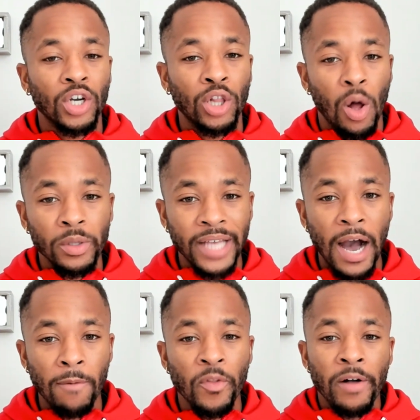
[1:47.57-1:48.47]
to close
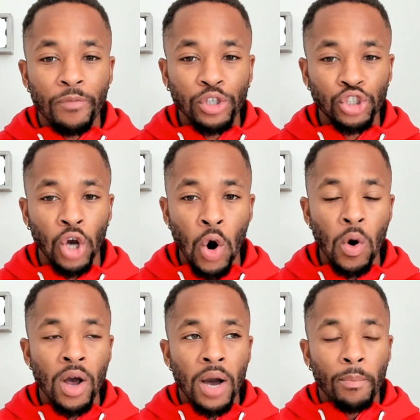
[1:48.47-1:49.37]
out the
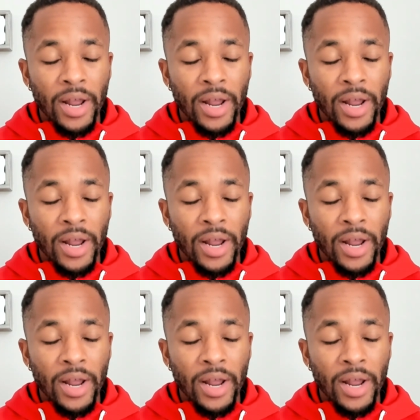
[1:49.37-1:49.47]
show.